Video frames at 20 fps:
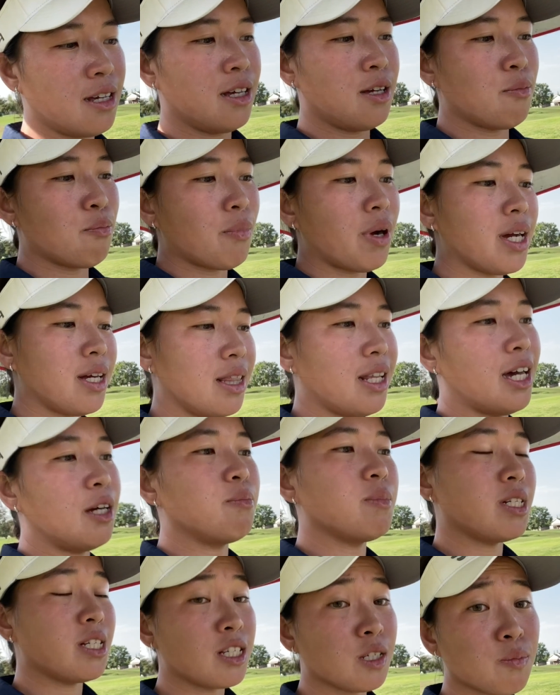my
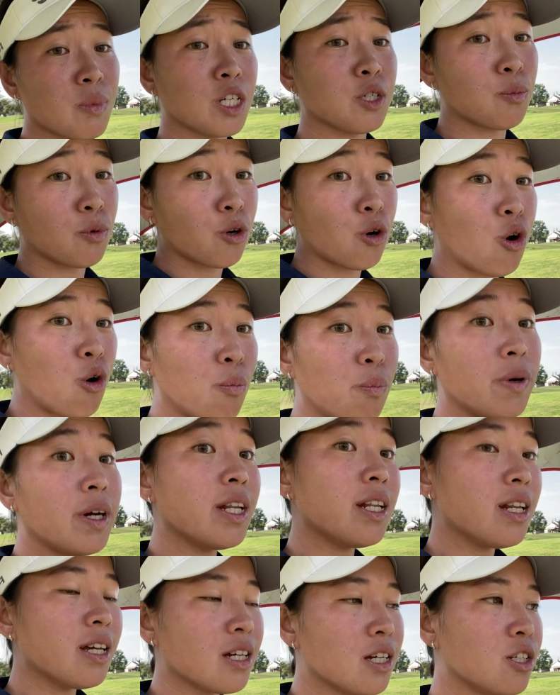alignment is much more
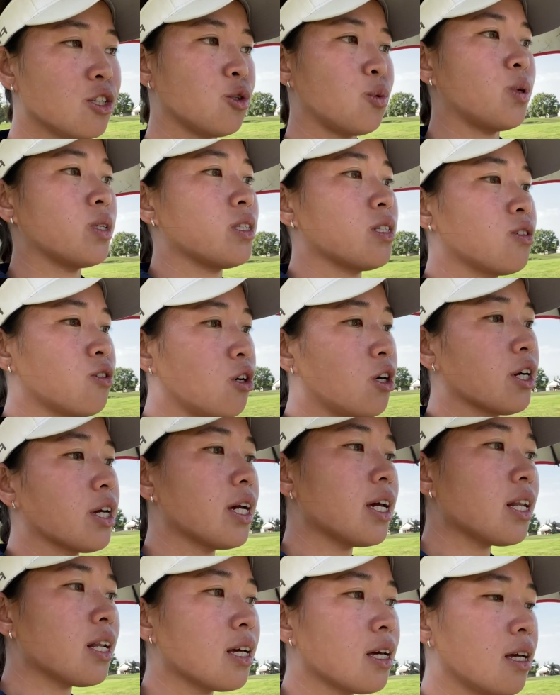open towards the
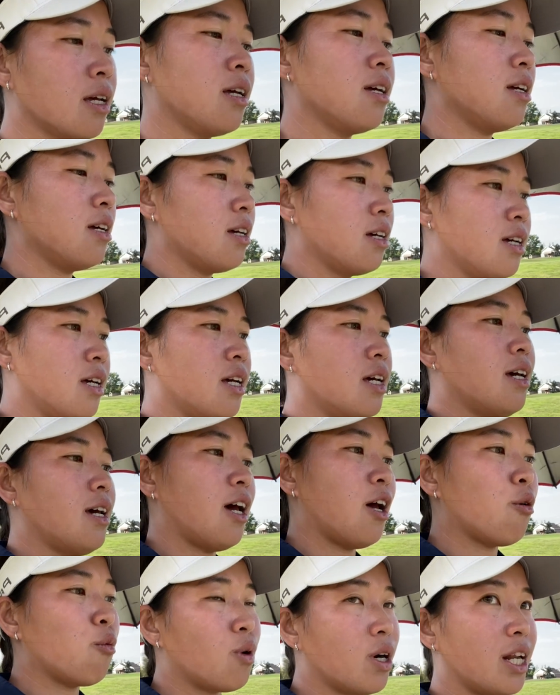target.
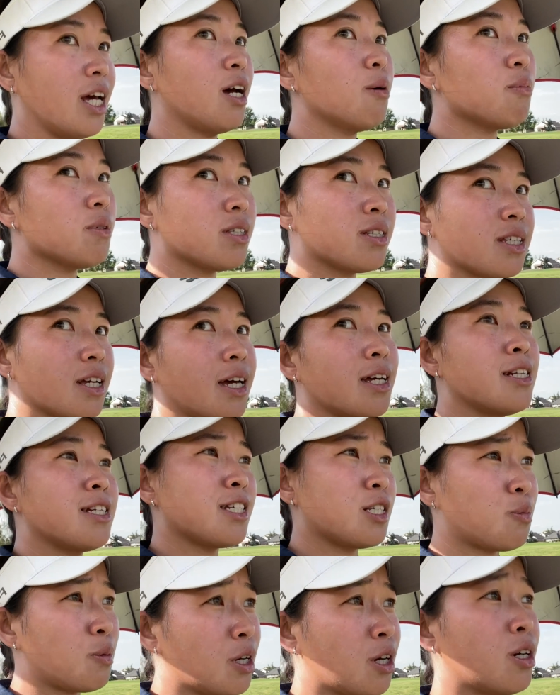And what happens then
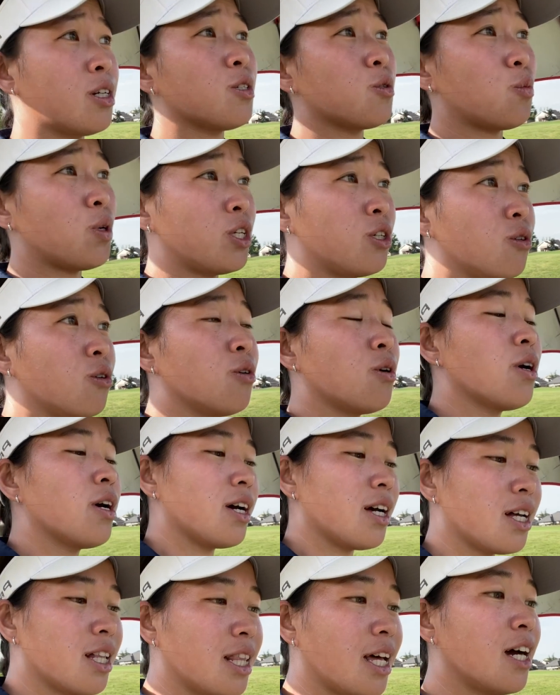is, because when you
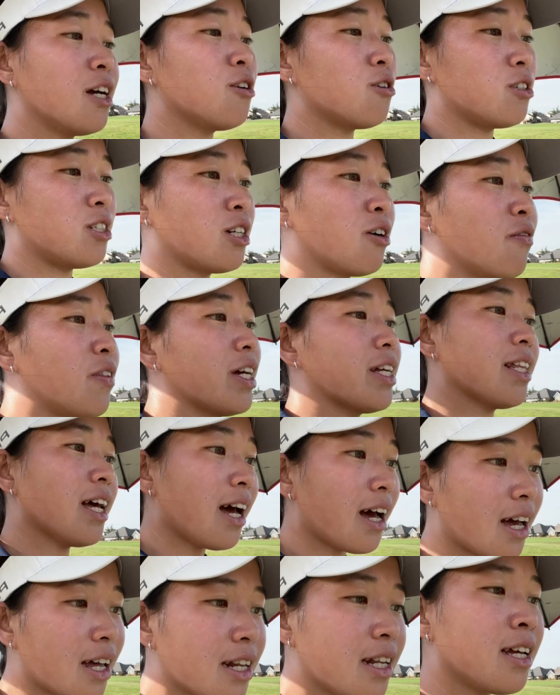align yourself like
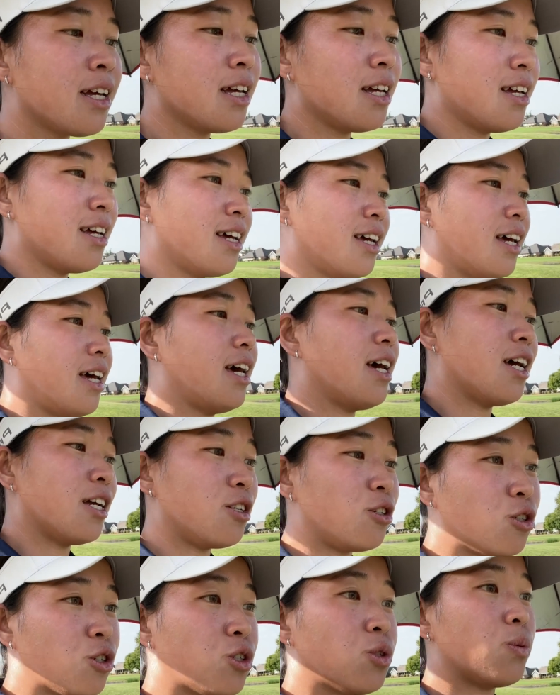that and
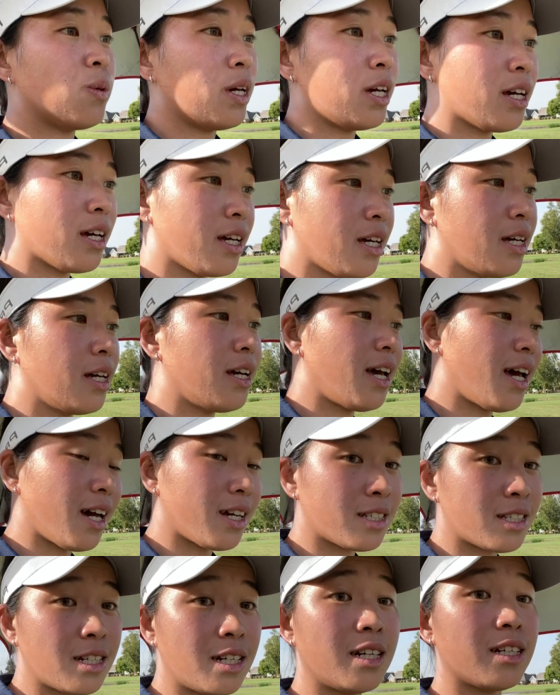you swing
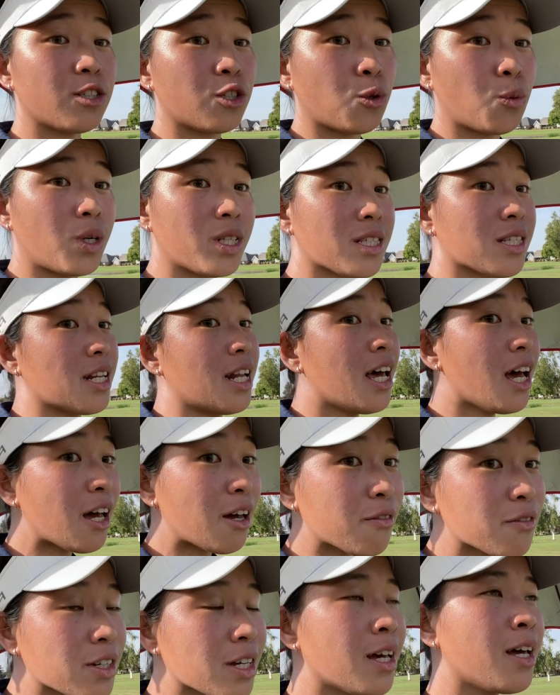exiting towards the
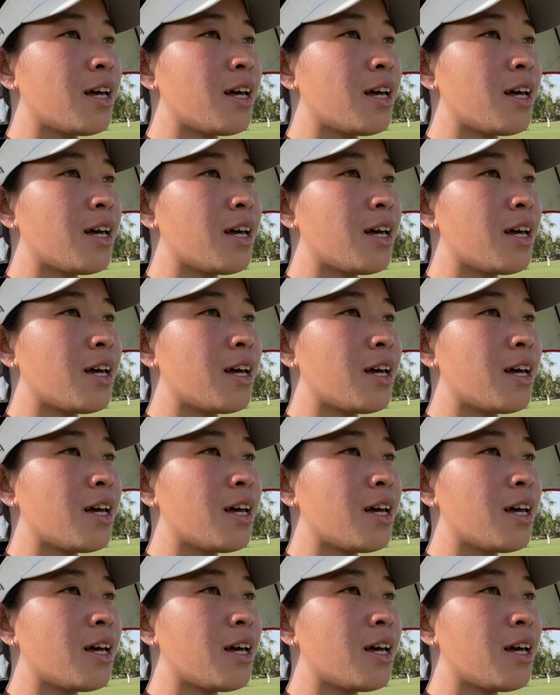left,